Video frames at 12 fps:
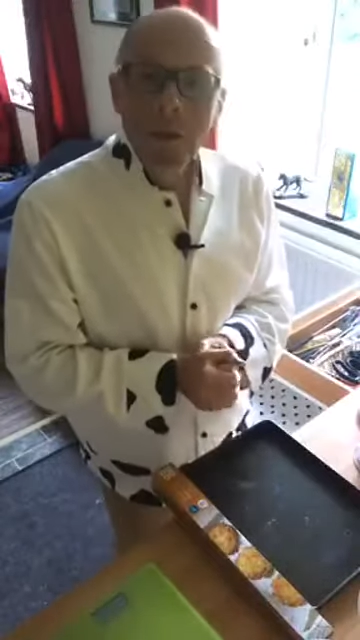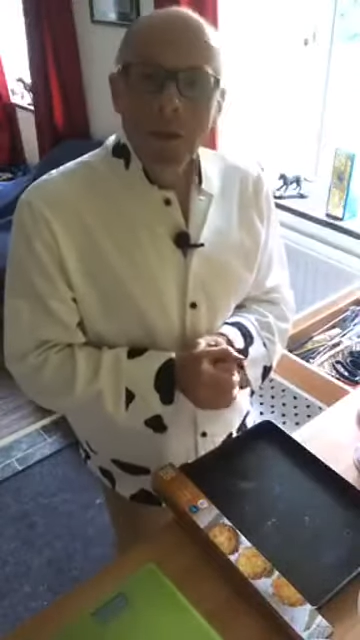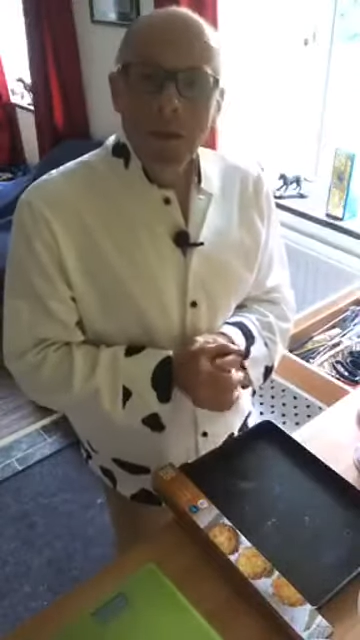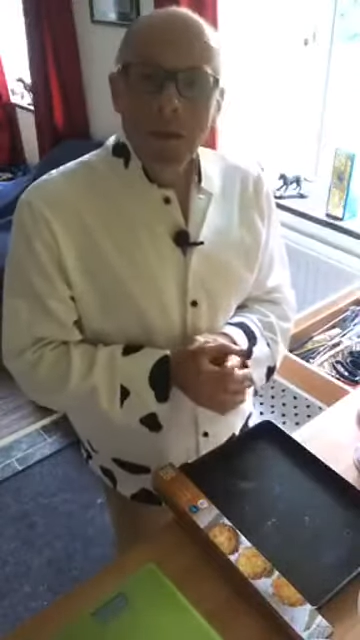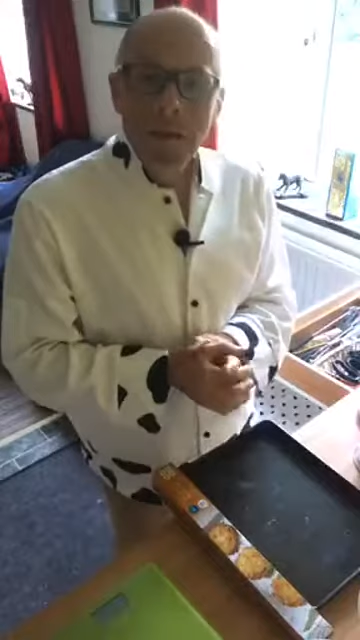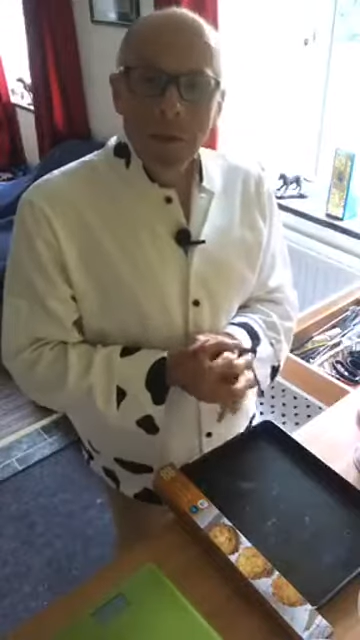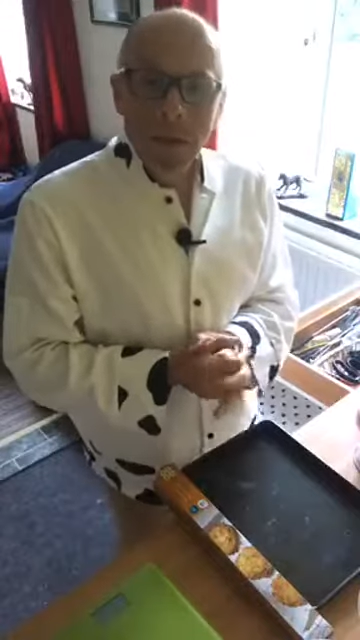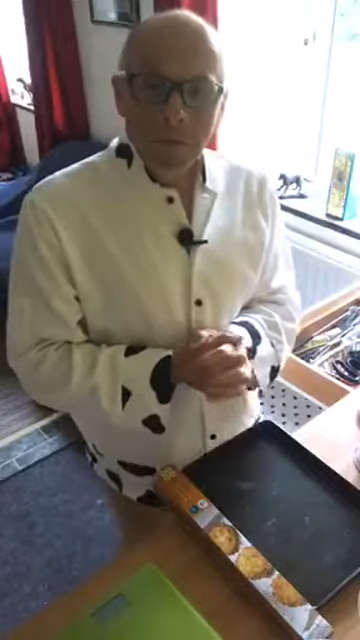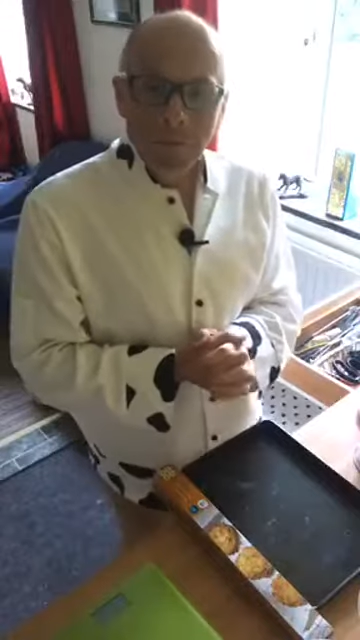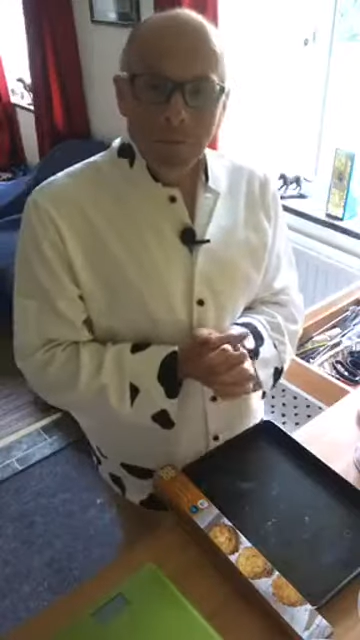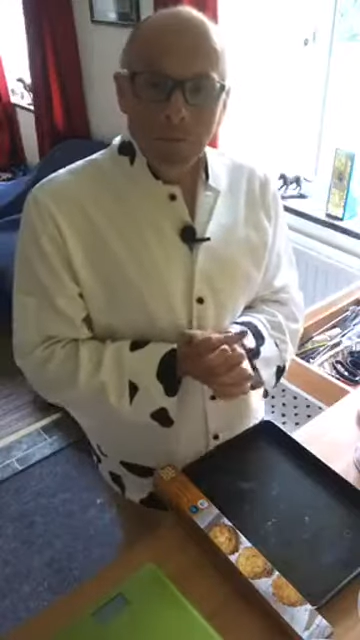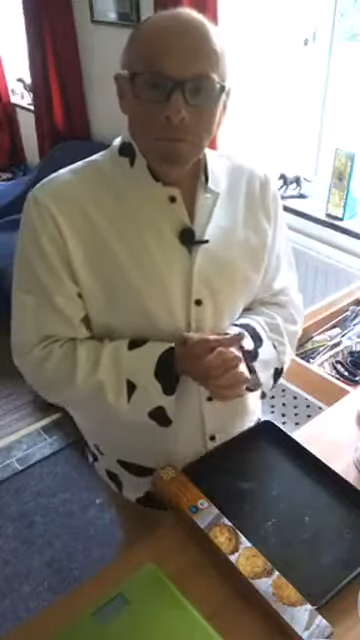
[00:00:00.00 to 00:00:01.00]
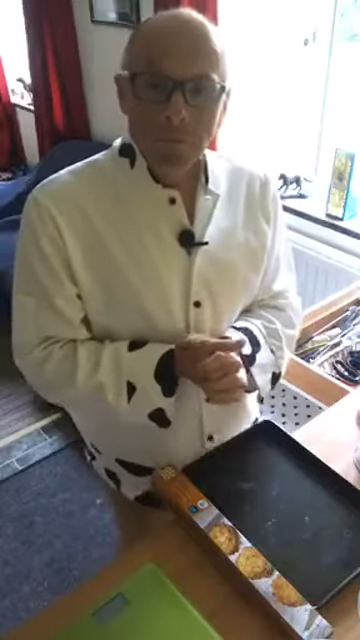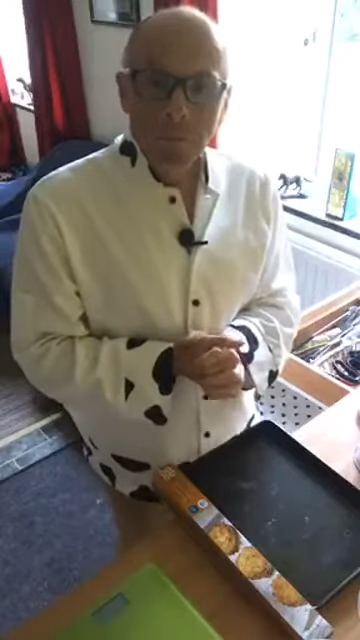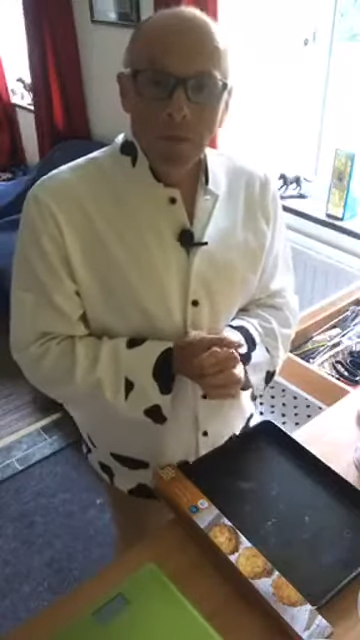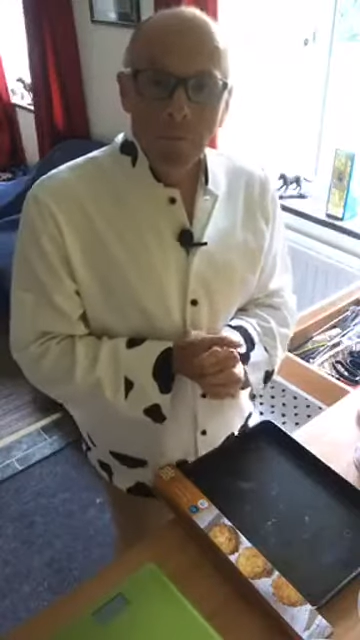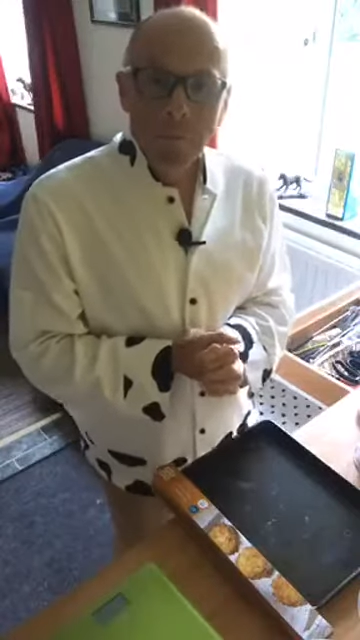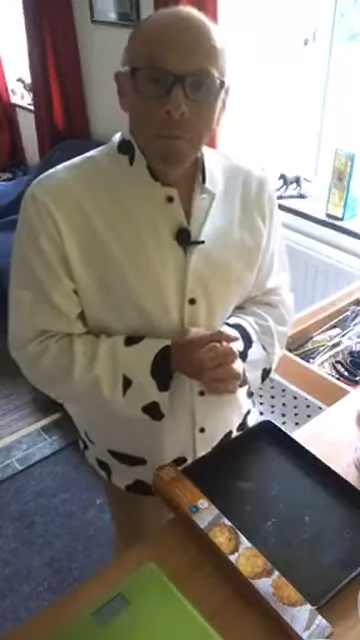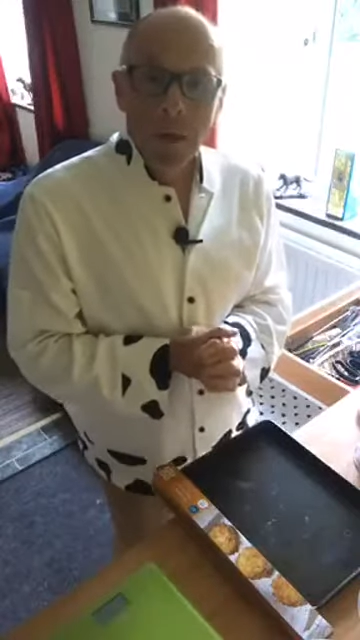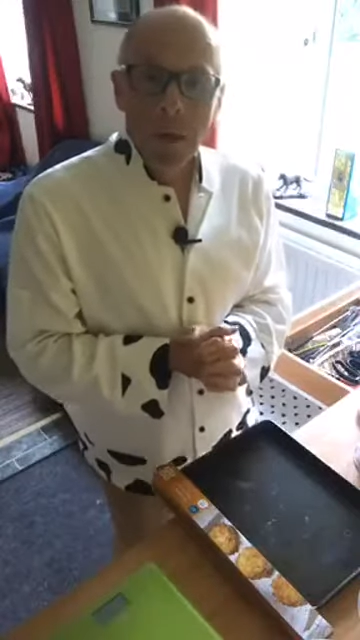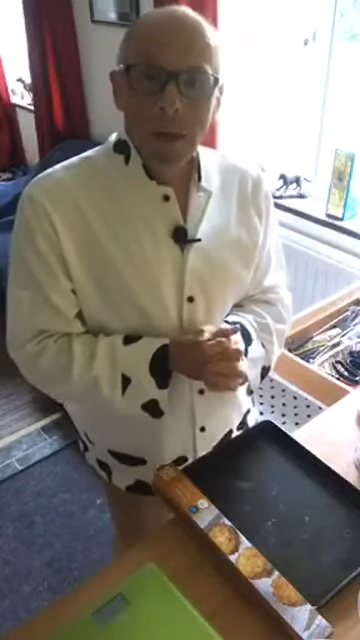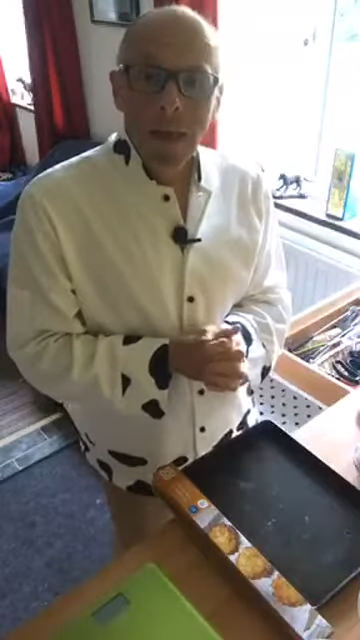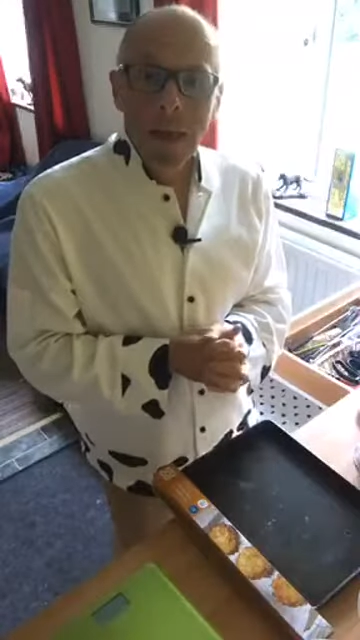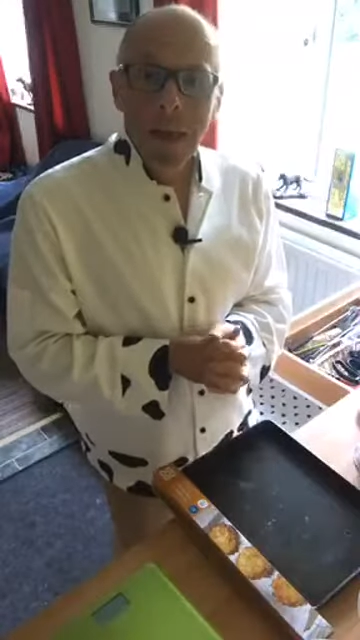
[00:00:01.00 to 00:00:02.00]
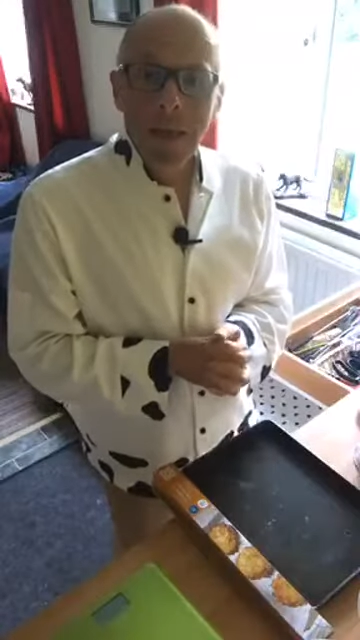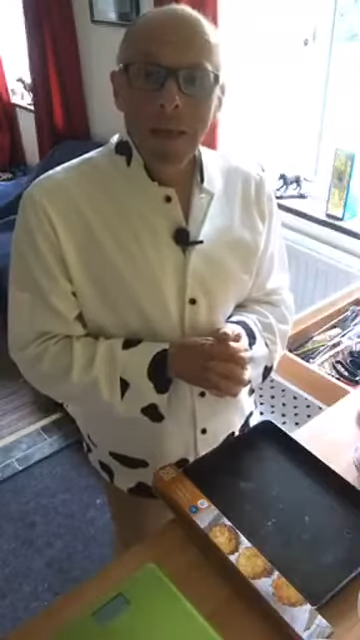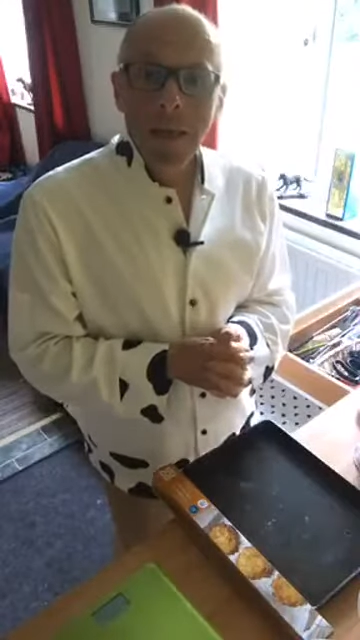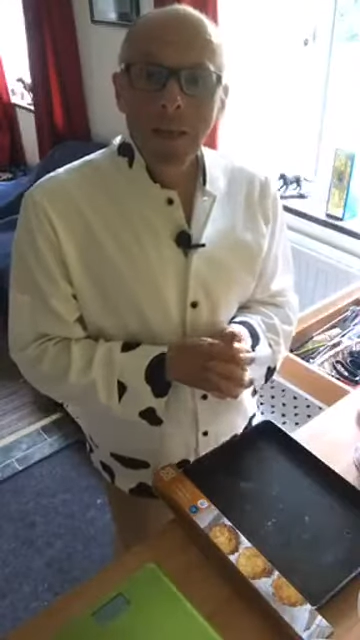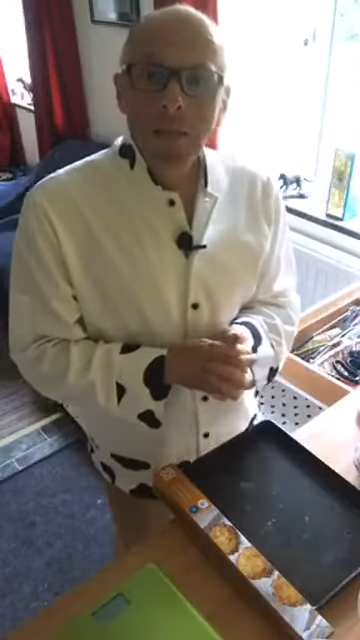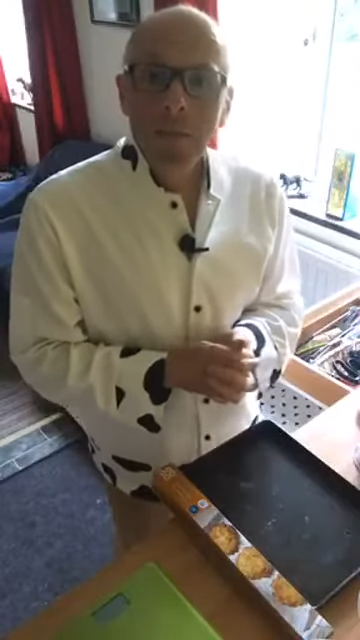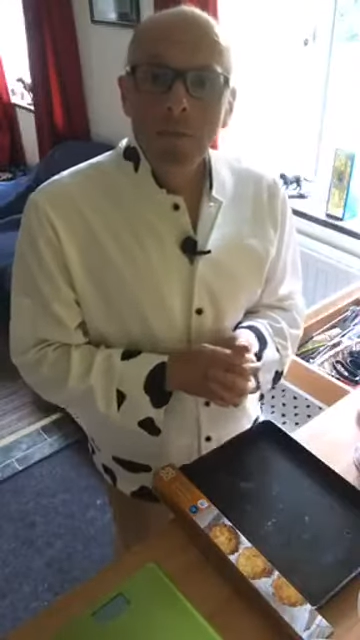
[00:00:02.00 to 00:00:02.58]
do this evening is